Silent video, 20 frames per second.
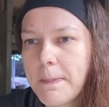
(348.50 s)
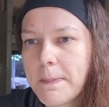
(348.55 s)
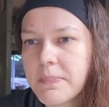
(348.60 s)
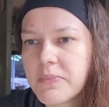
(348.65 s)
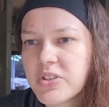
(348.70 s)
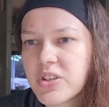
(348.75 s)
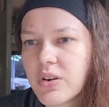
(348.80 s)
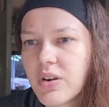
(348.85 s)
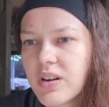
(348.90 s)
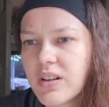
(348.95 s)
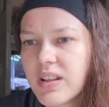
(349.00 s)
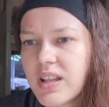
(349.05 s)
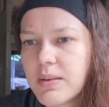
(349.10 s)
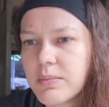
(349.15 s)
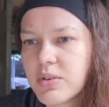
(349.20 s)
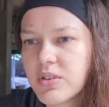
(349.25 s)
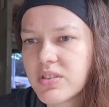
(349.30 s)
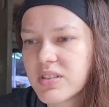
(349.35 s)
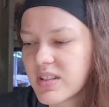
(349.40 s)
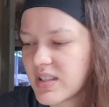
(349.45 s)
So our
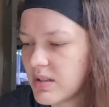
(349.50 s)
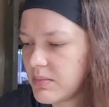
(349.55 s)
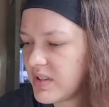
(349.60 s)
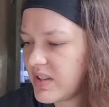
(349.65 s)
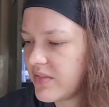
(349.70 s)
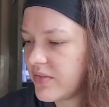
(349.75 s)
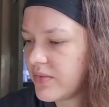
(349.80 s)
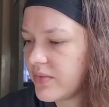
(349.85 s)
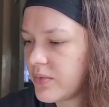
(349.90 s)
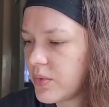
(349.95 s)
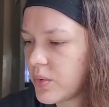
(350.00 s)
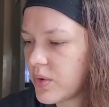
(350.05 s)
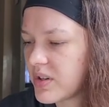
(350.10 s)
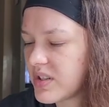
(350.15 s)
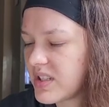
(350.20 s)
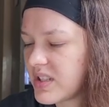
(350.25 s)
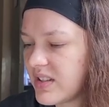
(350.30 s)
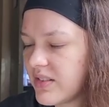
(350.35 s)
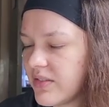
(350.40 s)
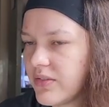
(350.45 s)
labor is going to be
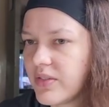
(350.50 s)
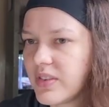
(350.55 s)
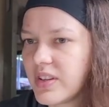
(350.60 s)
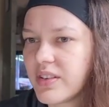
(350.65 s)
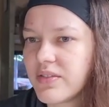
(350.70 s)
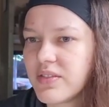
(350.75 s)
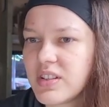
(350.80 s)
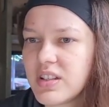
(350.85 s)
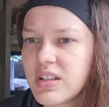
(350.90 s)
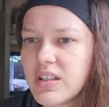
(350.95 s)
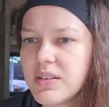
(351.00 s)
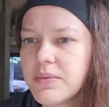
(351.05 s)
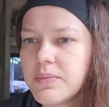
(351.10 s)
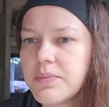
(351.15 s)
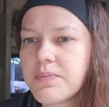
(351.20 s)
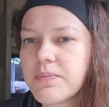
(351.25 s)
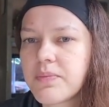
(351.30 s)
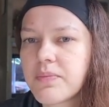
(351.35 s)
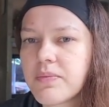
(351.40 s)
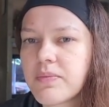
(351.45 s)
$14.50.
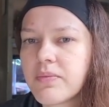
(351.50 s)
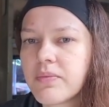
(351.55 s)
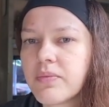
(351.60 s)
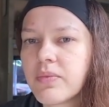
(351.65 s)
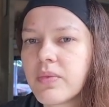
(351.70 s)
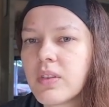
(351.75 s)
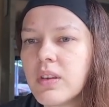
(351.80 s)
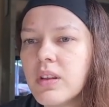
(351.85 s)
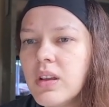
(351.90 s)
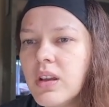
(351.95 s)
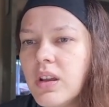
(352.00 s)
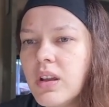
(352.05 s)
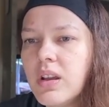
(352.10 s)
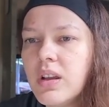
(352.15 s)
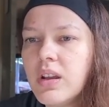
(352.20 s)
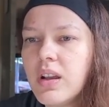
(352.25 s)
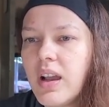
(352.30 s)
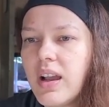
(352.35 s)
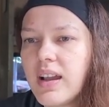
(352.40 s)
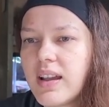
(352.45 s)

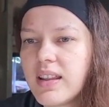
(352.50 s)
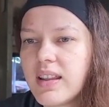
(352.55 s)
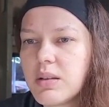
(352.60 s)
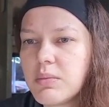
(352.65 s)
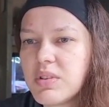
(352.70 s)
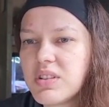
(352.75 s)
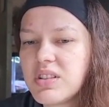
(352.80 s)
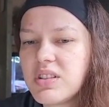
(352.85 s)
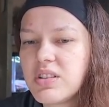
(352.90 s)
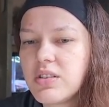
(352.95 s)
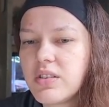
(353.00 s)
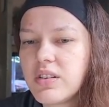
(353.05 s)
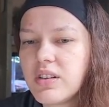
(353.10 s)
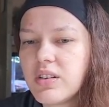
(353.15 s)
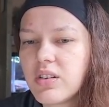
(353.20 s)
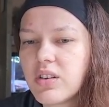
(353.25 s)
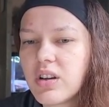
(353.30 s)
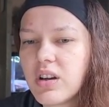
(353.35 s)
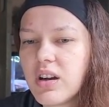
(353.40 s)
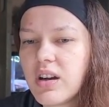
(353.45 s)
And the material
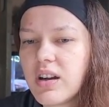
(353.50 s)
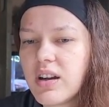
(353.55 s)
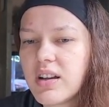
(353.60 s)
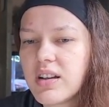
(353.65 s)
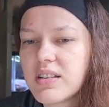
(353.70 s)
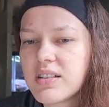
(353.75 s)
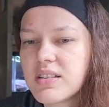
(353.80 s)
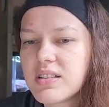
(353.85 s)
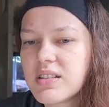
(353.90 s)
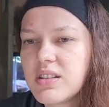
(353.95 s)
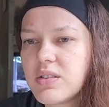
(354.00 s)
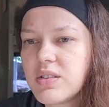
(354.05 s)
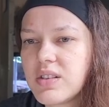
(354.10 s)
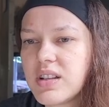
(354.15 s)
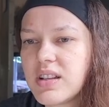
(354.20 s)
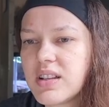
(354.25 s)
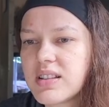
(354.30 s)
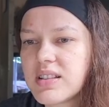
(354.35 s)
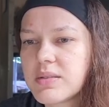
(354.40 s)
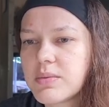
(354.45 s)
cost
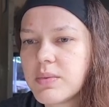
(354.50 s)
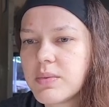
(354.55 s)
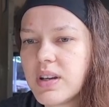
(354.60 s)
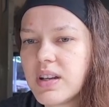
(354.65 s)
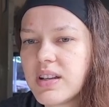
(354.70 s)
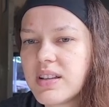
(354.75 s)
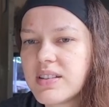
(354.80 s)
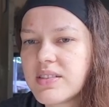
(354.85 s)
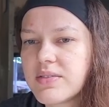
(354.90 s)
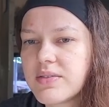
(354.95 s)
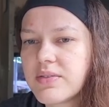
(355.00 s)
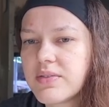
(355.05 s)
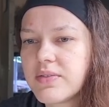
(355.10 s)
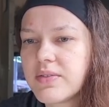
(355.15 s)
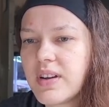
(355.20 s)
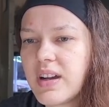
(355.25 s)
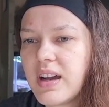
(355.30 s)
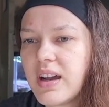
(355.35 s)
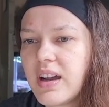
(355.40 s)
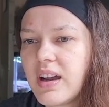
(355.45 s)
units was
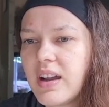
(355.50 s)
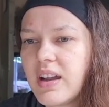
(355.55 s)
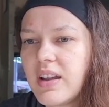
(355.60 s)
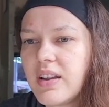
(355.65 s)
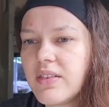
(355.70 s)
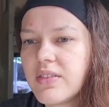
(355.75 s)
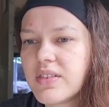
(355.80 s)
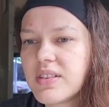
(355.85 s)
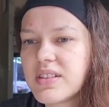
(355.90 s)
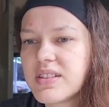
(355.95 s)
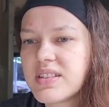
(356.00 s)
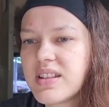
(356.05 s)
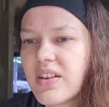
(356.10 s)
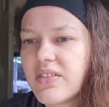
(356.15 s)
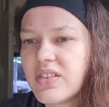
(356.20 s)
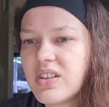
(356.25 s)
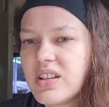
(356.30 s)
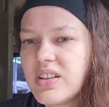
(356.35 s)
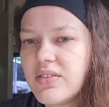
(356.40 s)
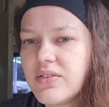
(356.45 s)

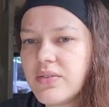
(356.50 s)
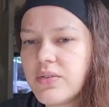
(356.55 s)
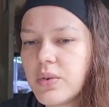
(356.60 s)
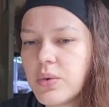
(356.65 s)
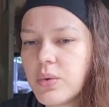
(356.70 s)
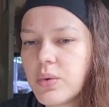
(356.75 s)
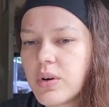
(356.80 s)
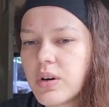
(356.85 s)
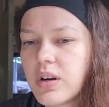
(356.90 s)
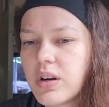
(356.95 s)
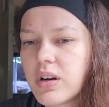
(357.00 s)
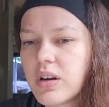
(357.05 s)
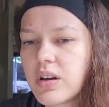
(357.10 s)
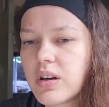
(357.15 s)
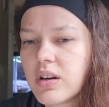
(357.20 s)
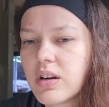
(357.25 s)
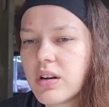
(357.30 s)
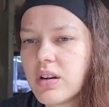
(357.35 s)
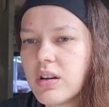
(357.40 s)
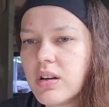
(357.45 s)
$5.74.
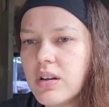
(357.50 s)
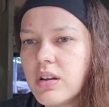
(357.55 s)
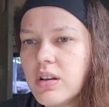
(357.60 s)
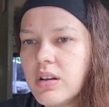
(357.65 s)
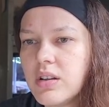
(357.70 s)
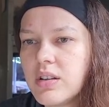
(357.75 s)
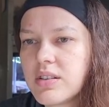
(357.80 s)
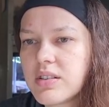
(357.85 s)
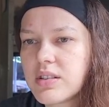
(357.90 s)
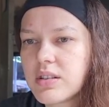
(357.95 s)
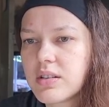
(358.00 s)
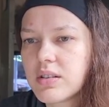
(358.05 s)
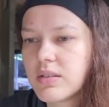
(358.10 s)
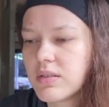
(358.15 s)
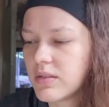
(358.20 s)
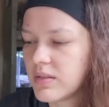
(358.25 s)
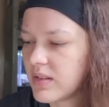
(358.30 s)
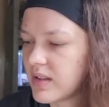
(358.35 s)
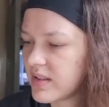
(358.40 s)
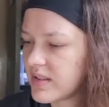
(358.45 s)
So
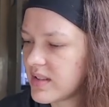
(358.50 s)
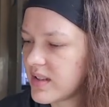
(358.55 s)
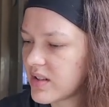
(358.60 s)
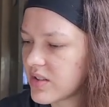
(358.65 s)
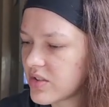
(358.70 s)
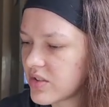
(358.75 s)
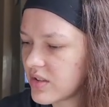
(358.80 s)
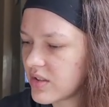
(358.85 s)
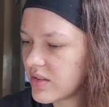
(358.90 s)
that's actually